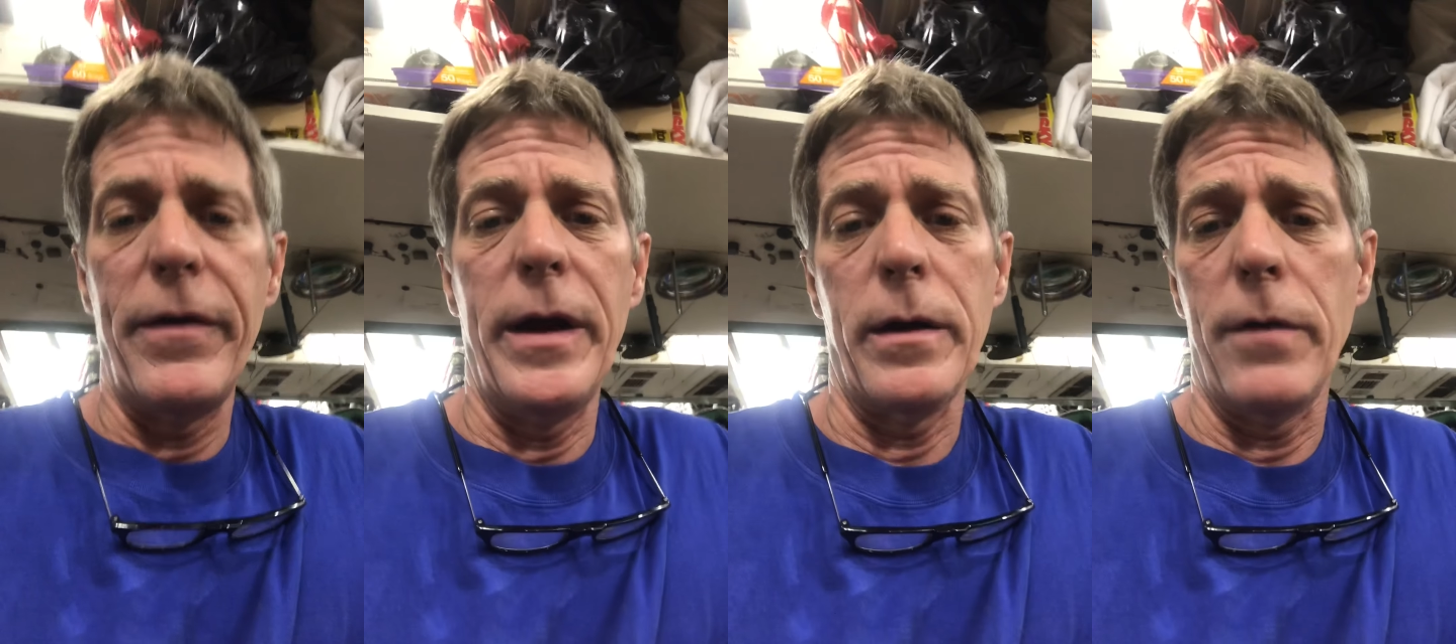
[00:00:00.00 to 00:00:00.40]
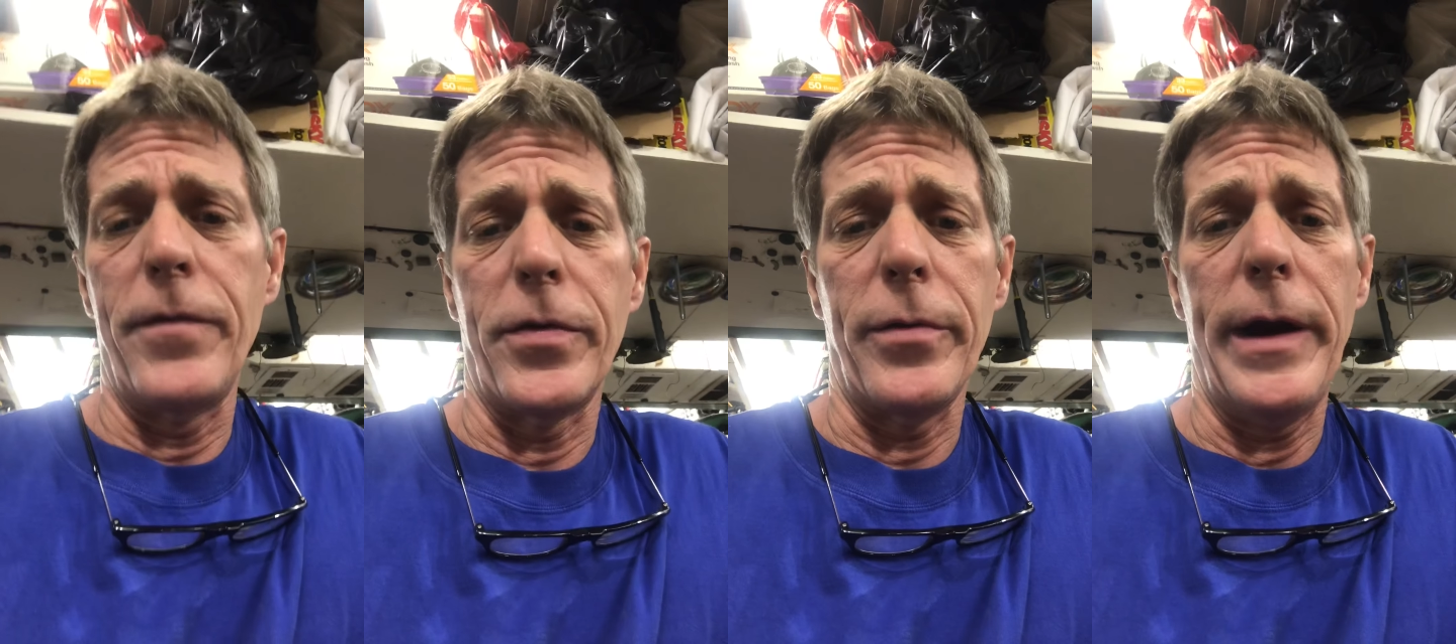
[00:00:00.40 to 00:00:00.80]
vinegar
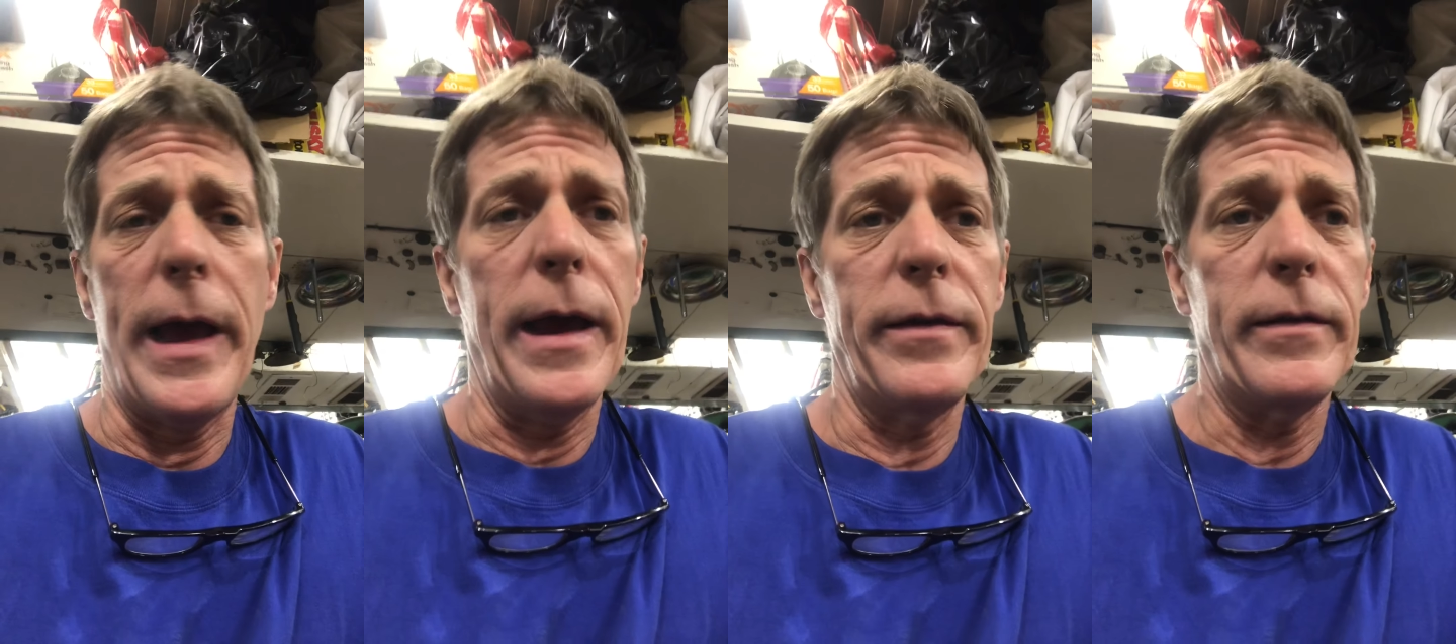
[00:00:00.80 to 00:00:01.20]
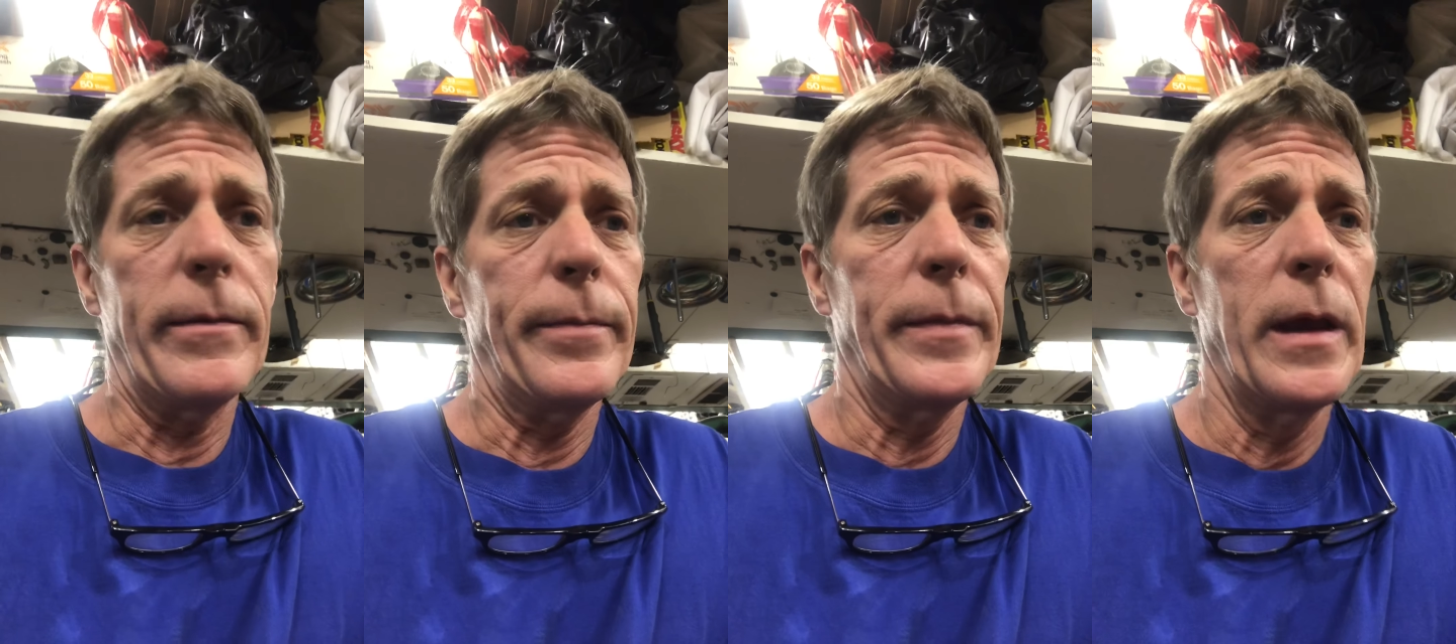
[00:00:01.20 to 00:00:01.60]
for 3 days.
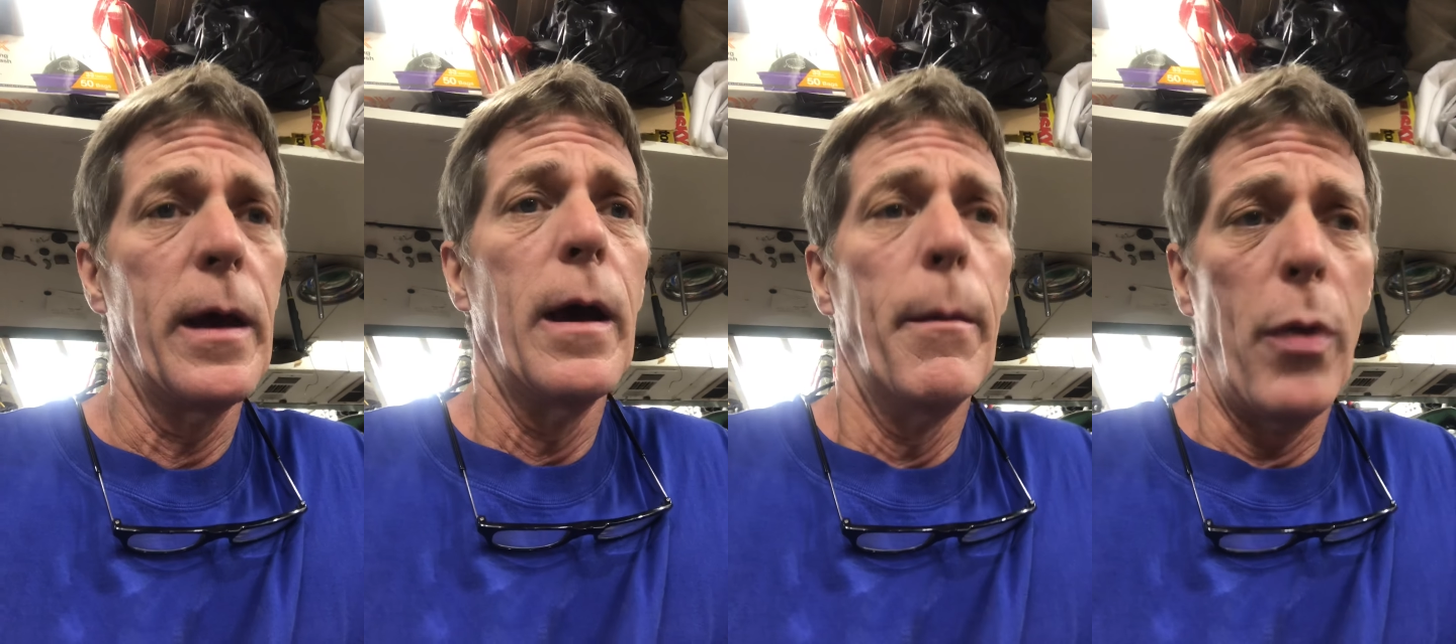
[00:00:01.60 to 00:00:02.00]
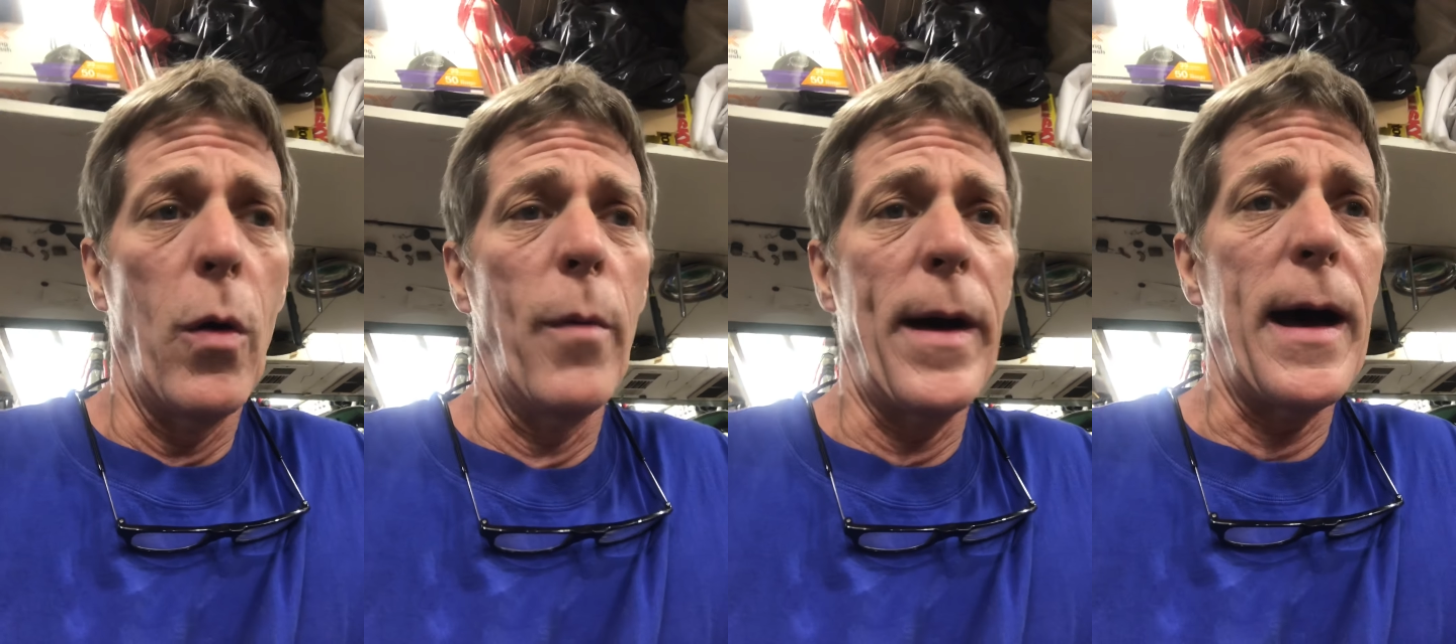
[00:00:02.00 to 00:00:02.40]

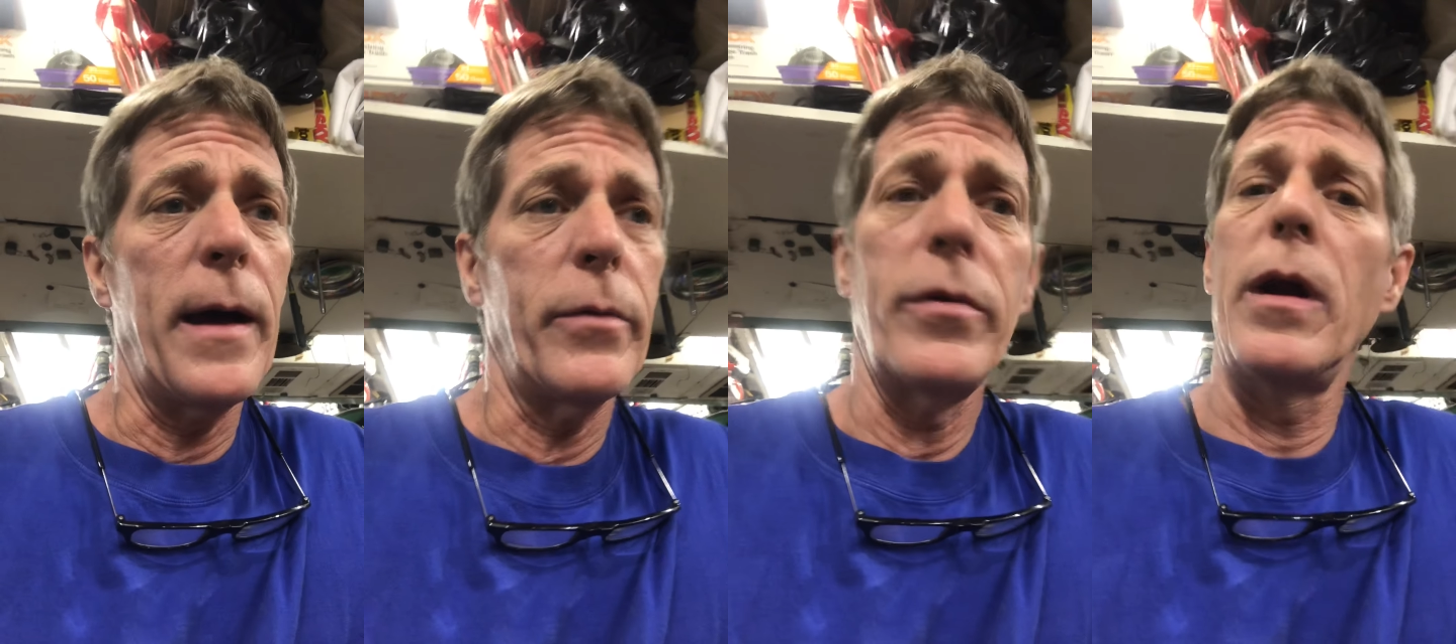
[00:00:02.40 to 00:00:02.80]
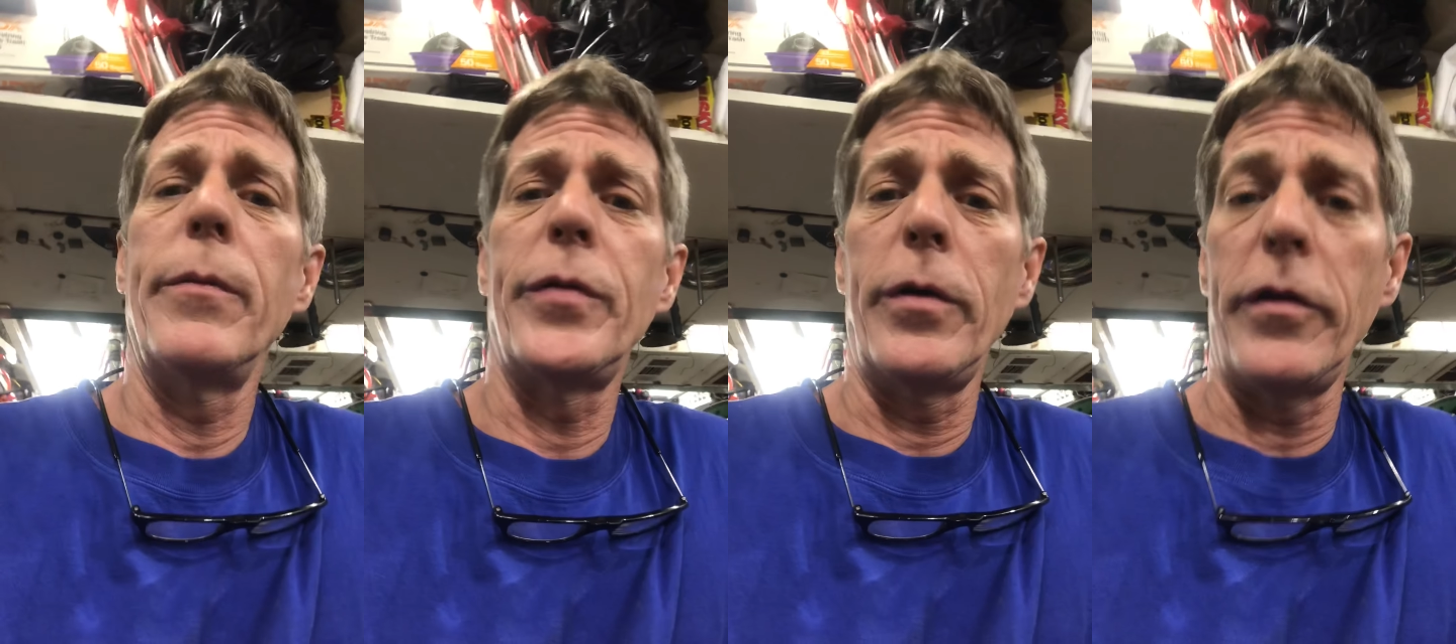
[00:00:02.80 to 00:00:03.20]
Pull them out, run
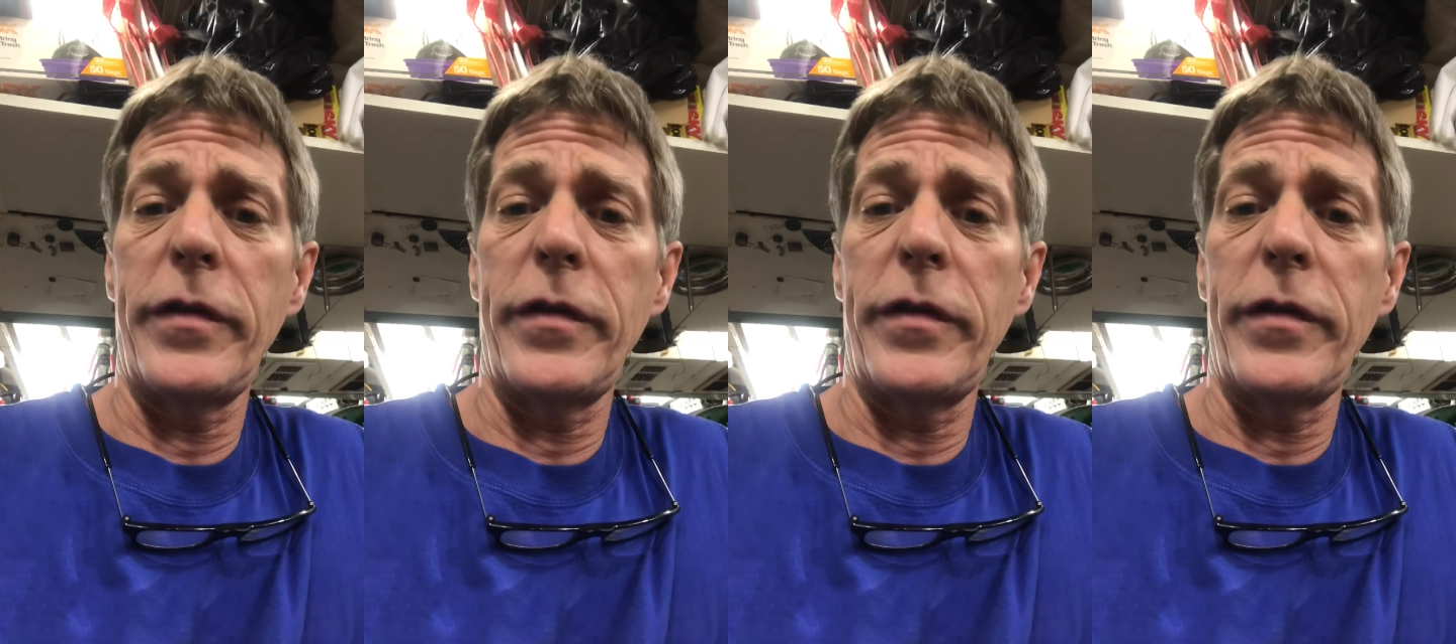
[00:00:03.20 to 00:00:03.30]
them through your